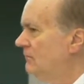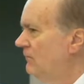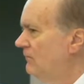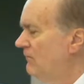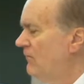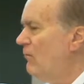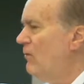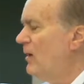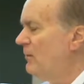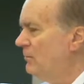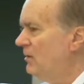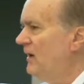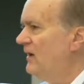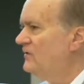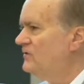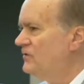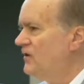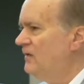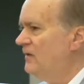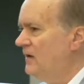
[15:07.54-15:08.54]
from one
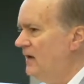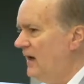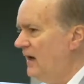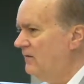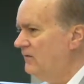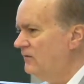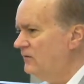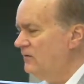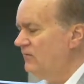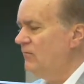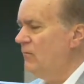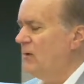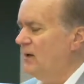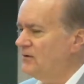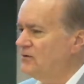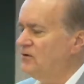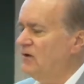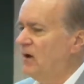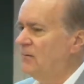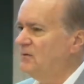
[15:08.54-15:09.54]
place to the next, from
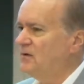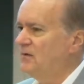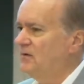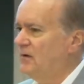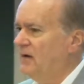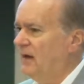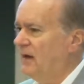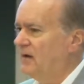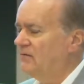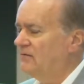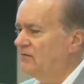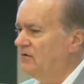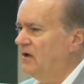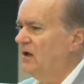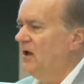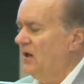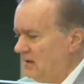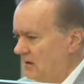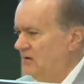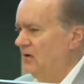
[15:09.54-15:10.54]
one time to the next.
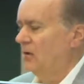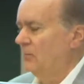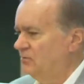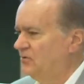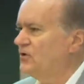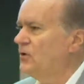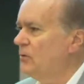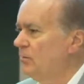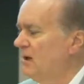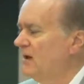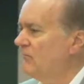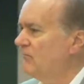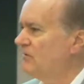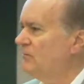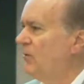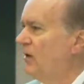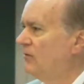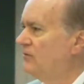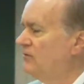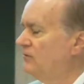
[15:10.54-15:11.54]
You know, still being
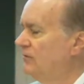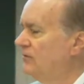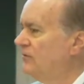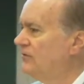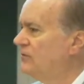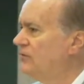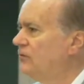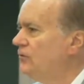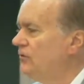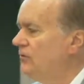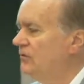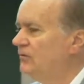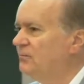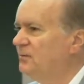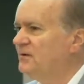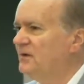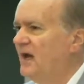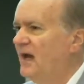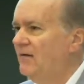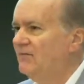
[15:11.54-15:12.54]
responsive to students,
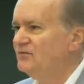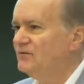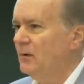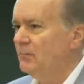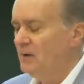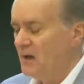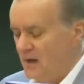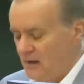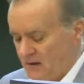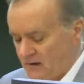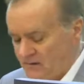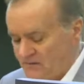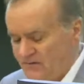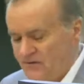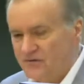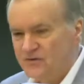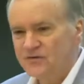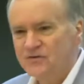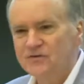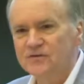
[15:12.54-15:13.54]
but they have some
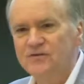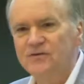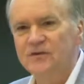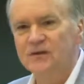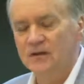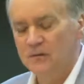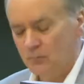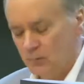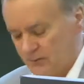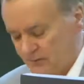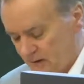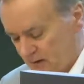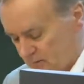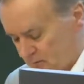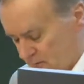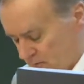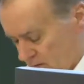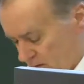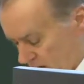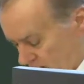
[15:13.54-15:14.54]
consistency in what they look